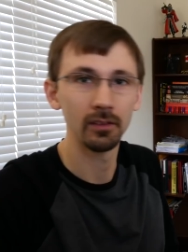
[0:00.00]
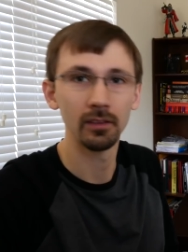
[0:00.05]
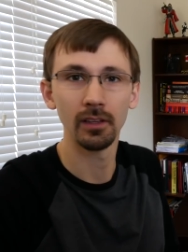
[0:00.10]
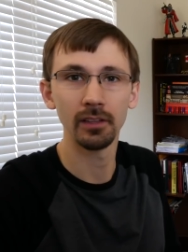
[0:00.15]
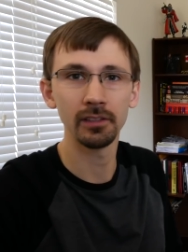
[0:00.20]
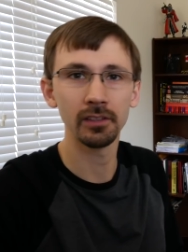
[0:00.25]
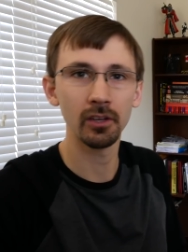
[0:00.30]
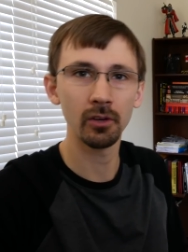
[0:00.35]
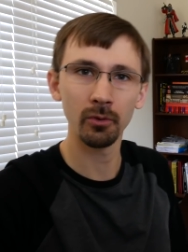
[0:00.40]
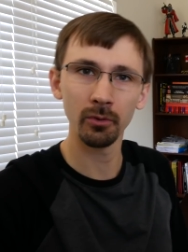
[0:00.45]

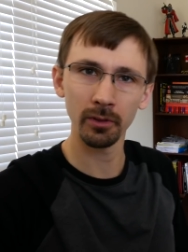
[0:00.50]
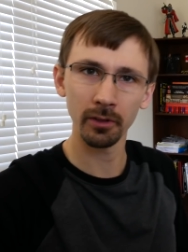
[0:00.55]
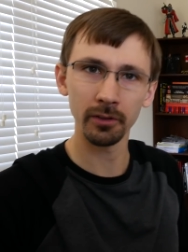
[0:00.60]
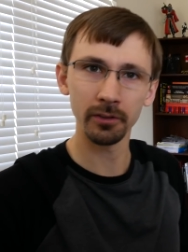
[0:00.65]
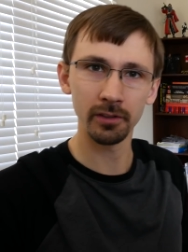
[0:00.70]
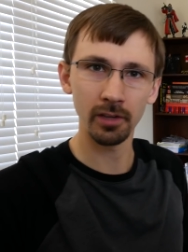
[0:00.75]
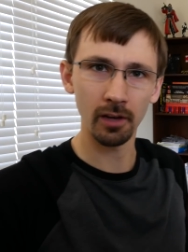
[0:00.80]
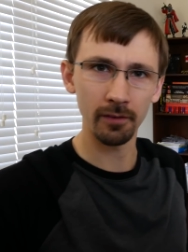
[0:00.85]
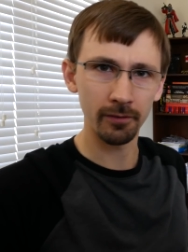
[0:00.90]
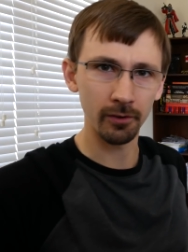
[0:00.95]
Let's go a little
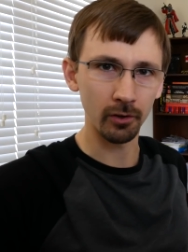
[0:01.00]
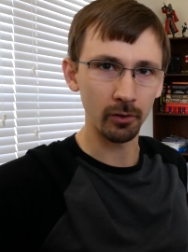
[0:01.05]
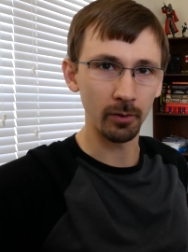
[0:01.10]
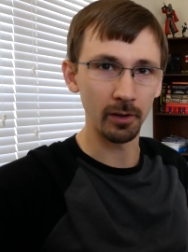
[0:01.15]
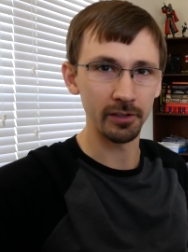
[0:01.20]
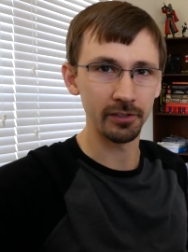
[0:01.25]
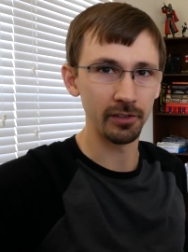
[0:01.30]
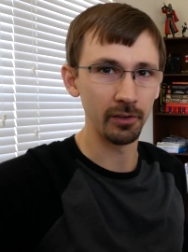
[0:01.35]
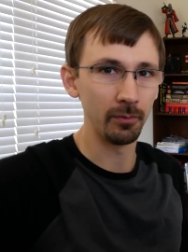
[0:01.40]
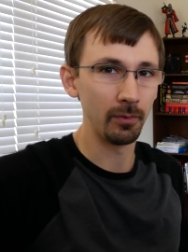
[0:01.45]
tougher
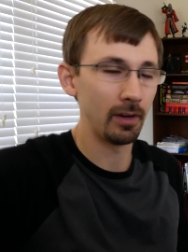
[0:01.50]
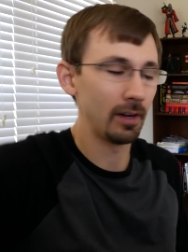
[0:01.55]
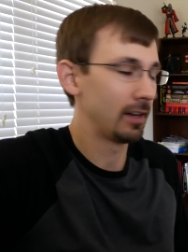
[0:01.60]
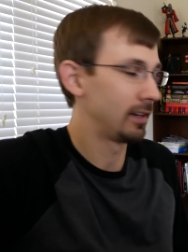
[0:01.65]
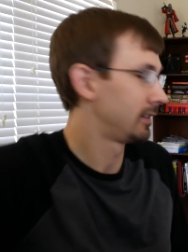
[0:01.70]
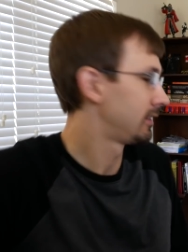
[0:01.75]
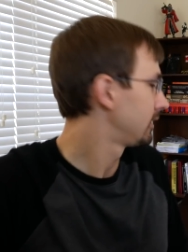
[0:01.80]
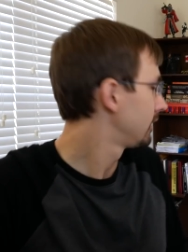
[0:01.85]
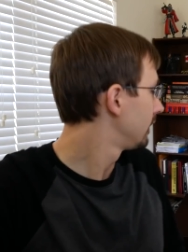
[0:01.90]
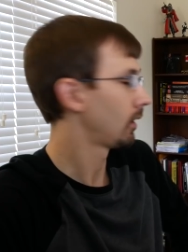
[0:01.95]
question
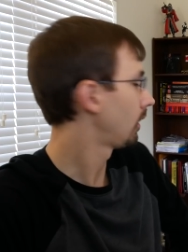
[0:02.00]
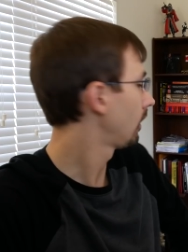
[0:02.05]
wise.